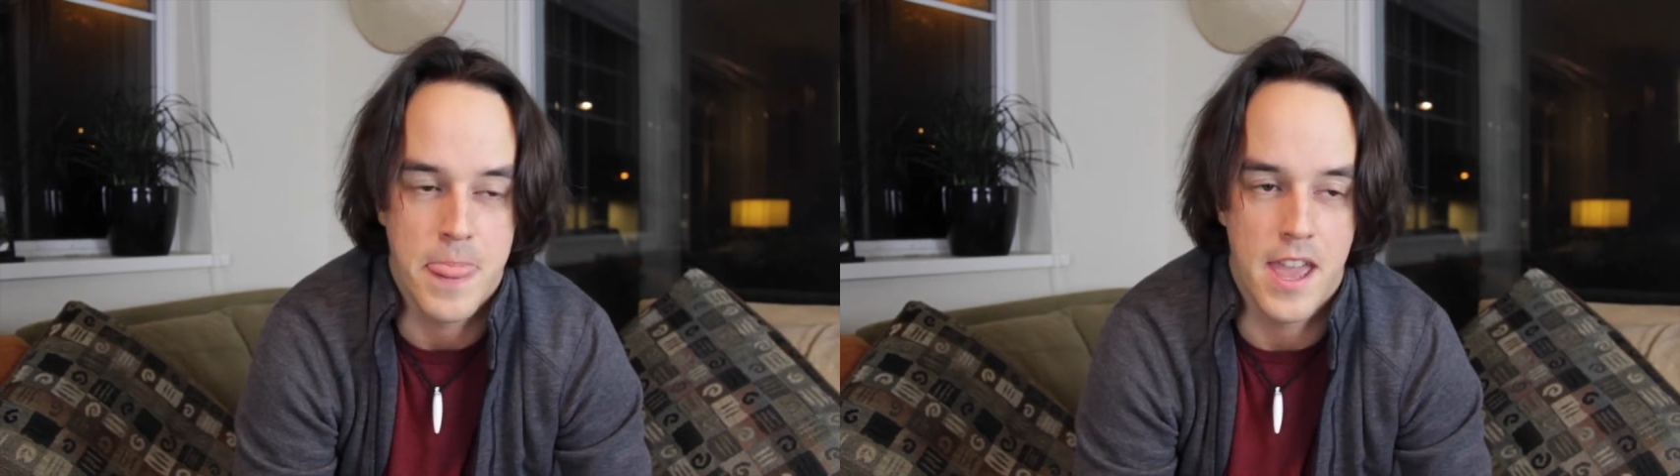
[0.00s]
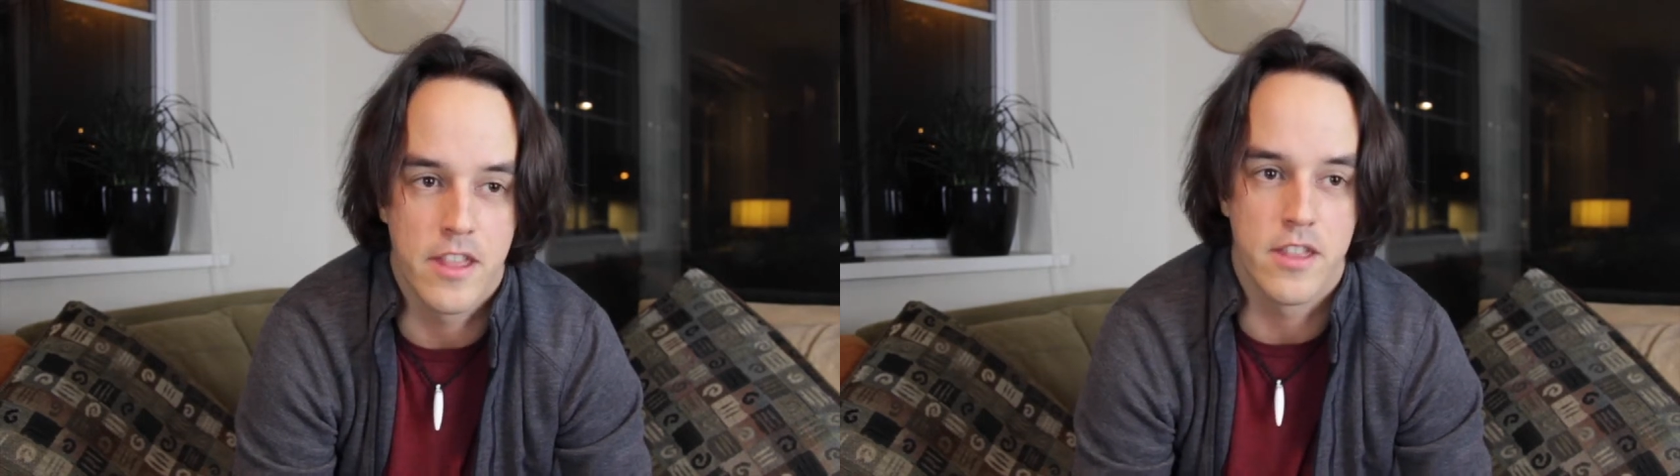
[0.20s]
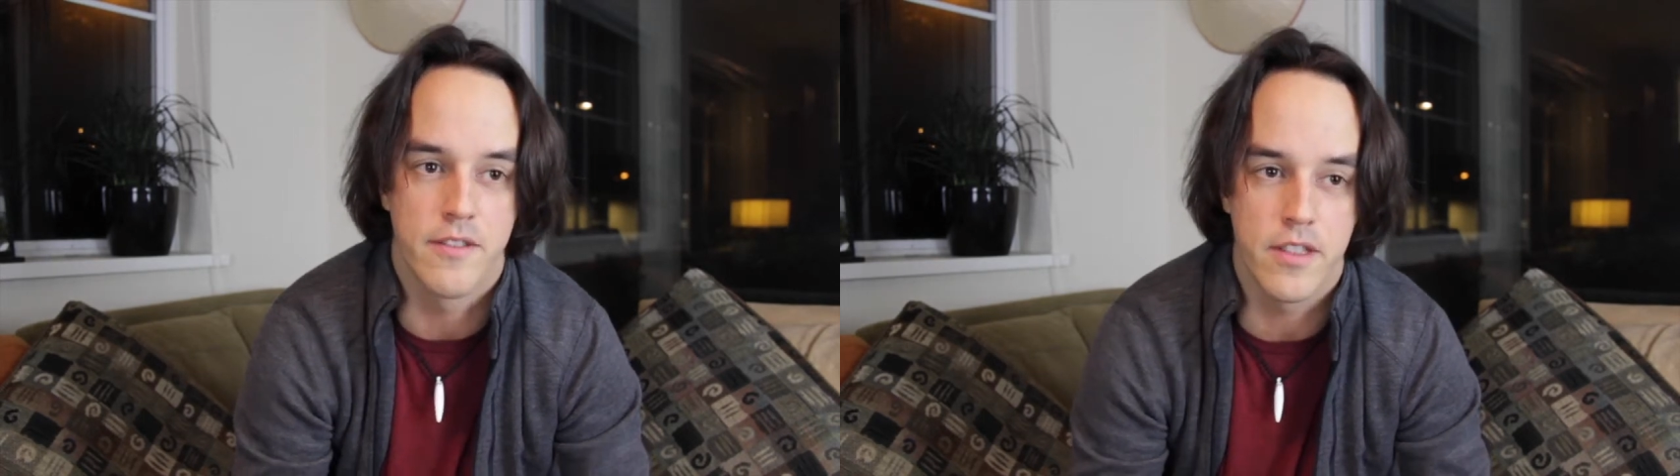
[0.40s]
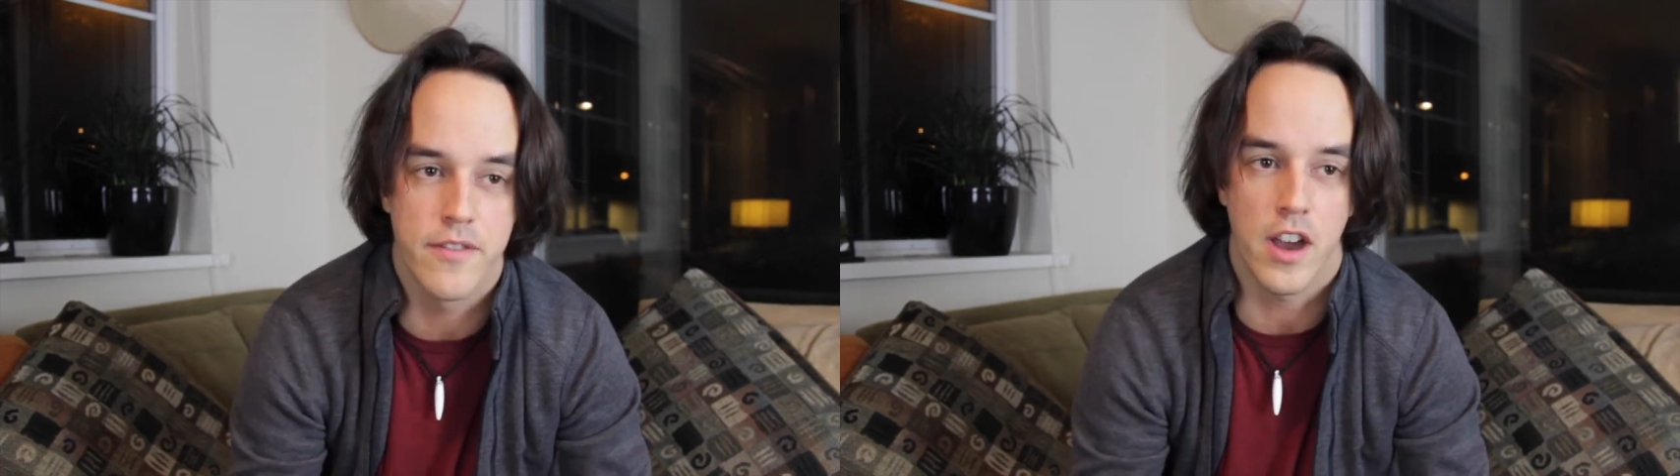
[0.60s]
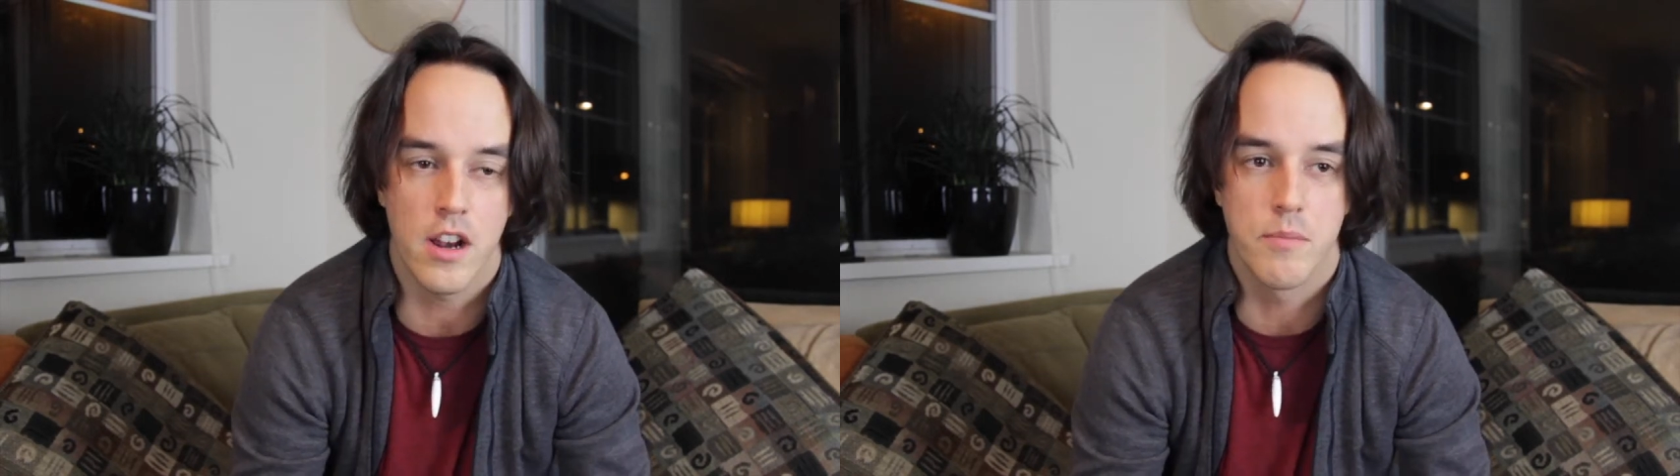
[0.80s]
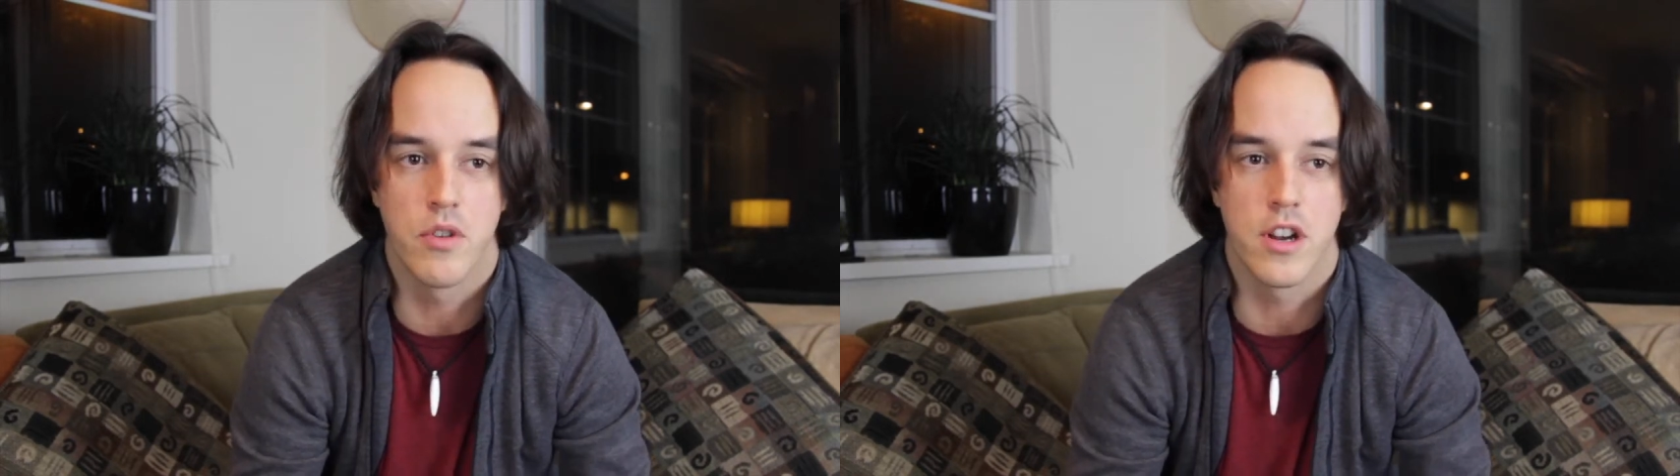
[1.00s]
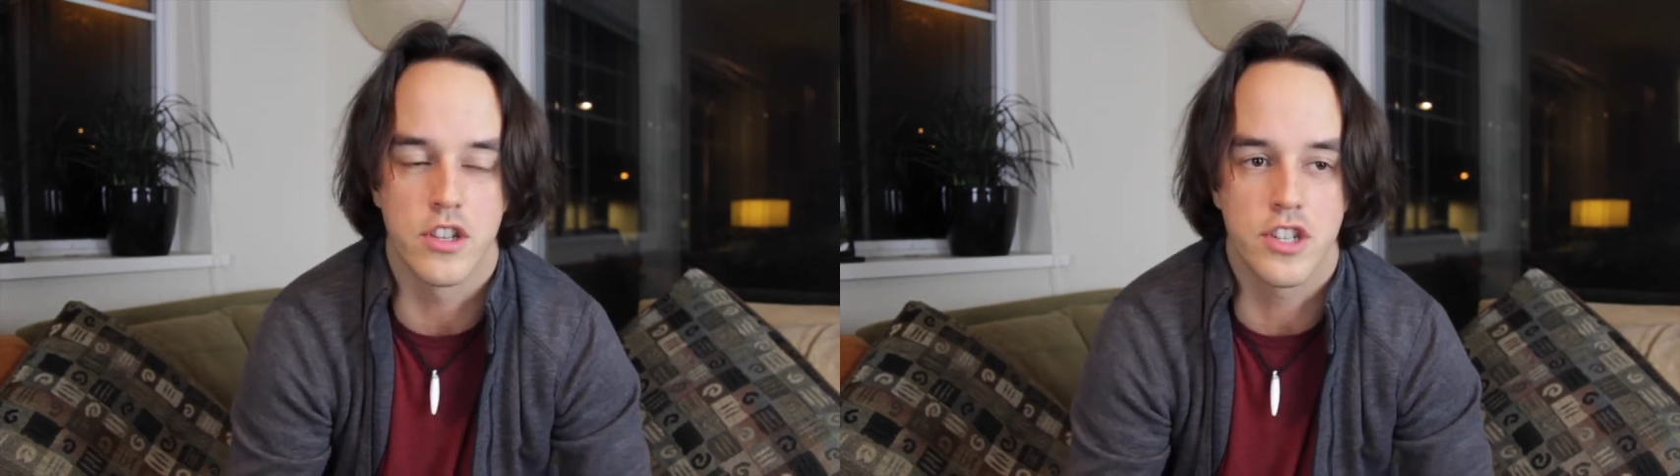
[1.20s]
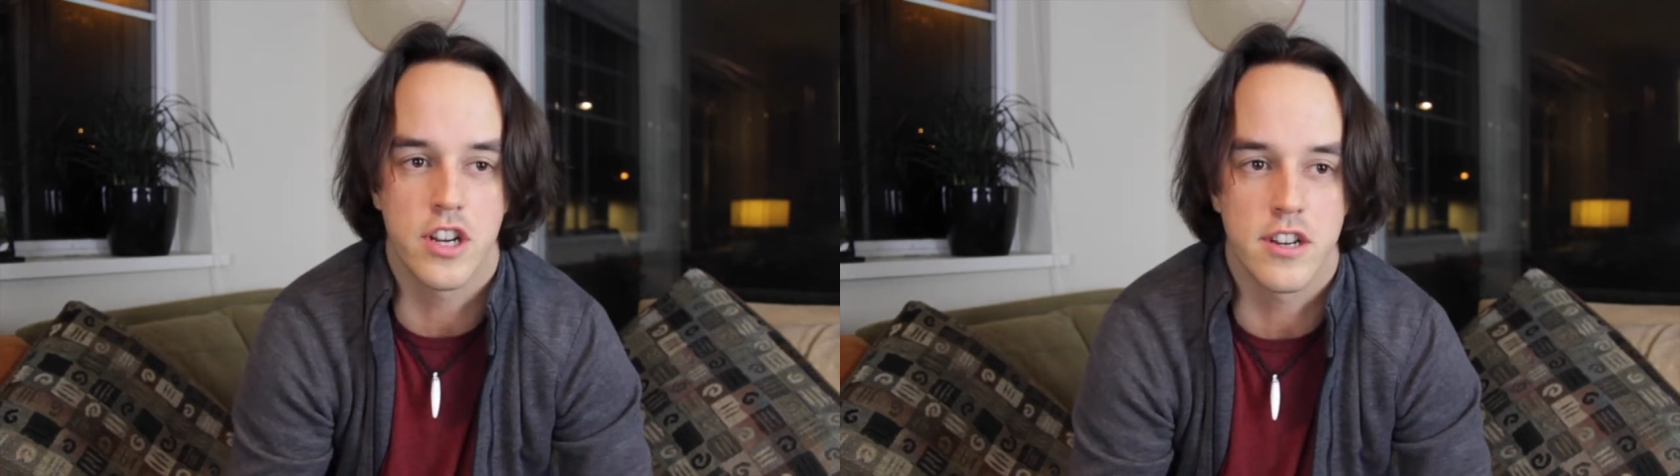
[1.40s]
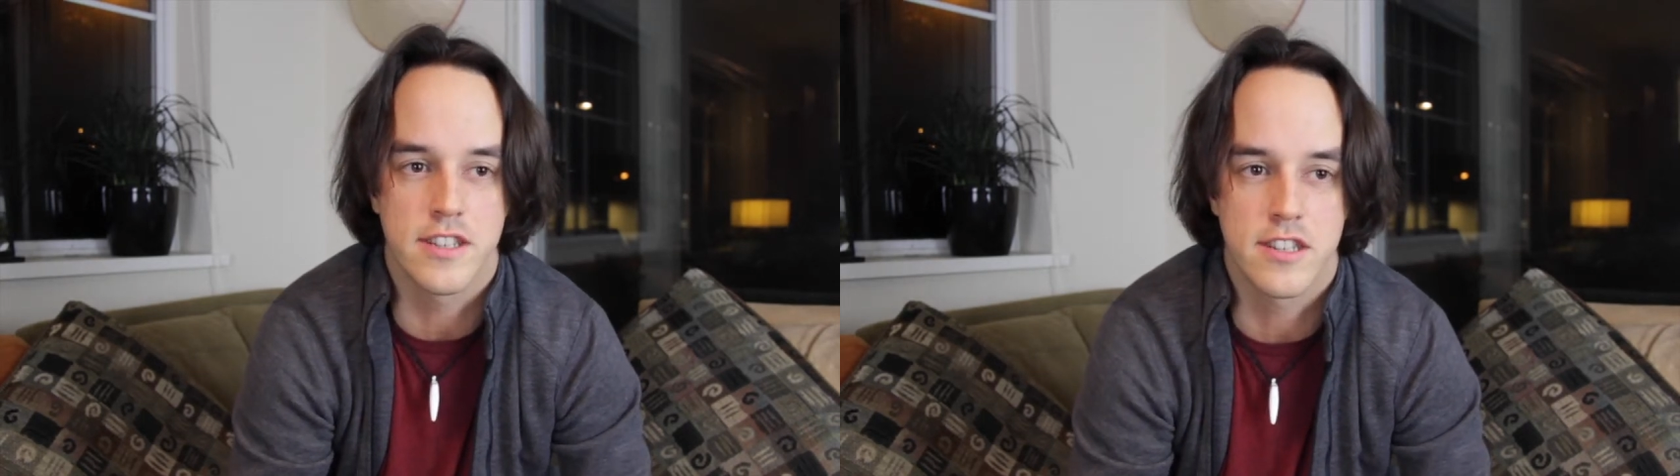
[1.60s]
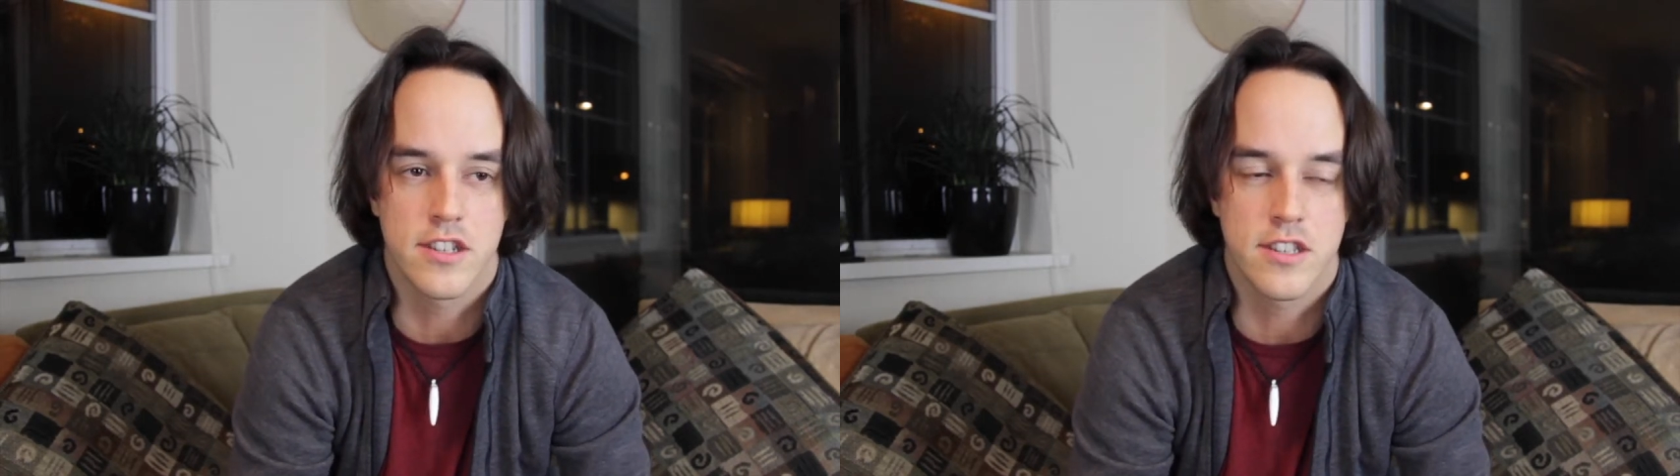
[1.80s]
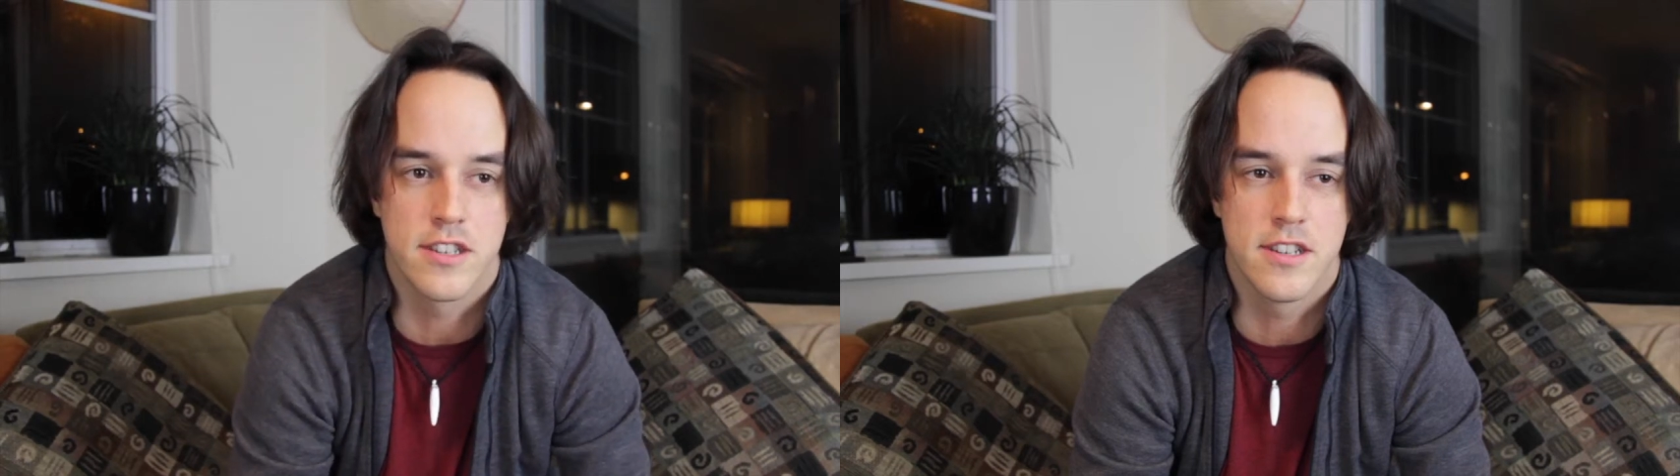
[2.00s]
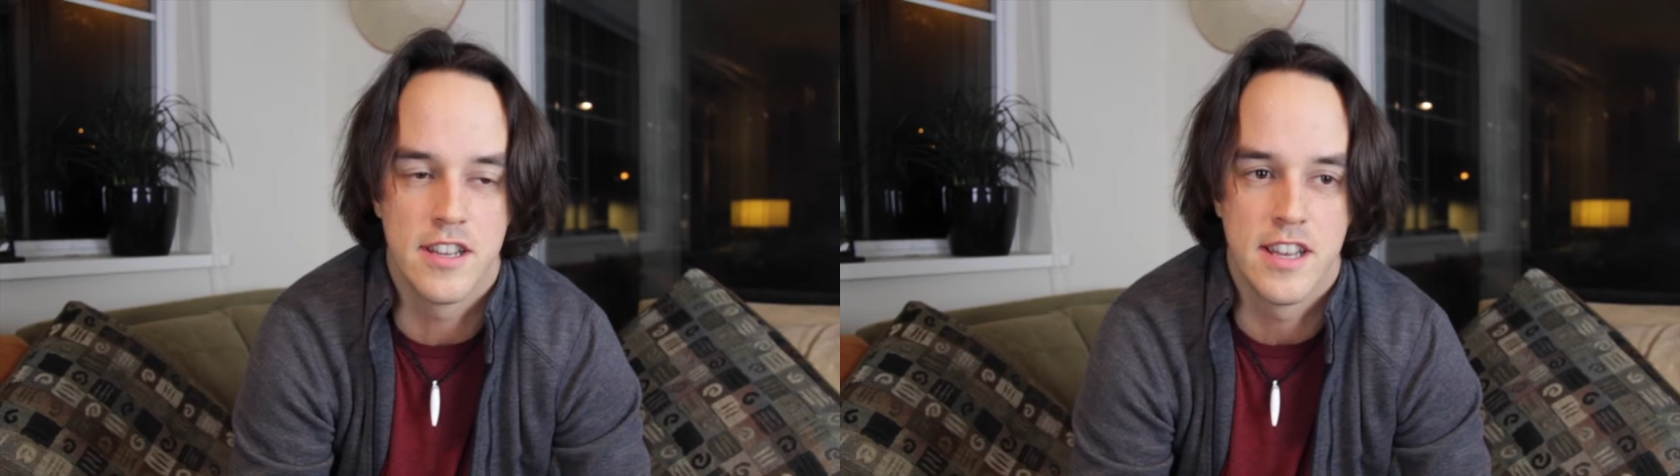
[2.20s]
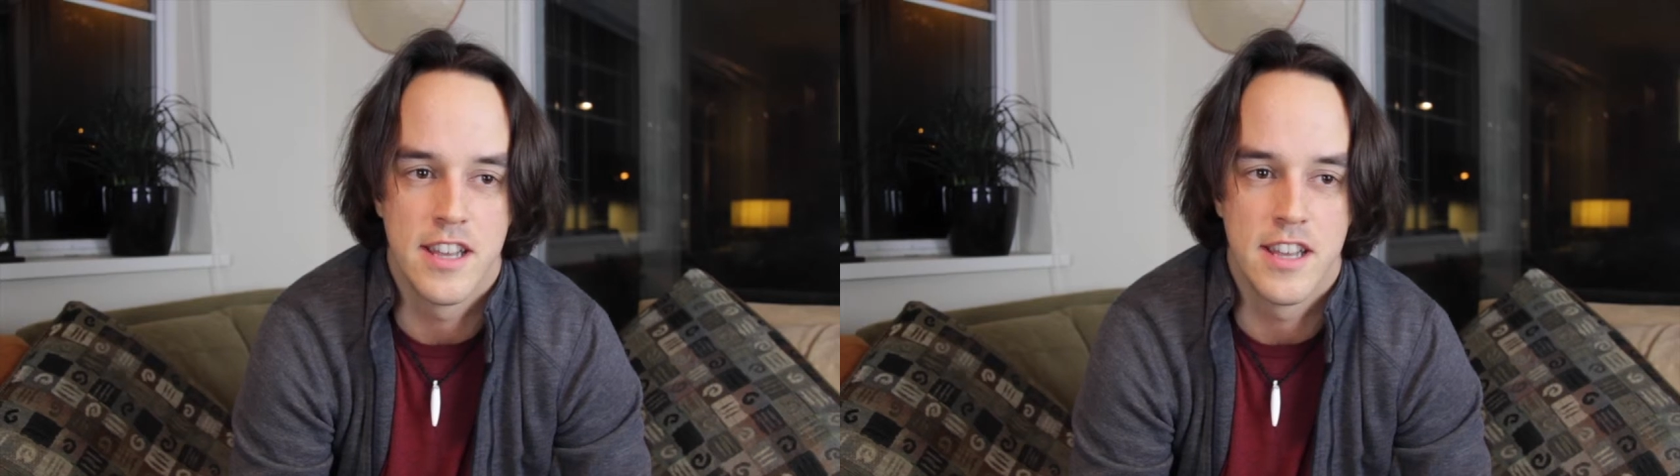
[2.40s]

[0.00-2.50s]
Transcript: And the final point I'll share is just the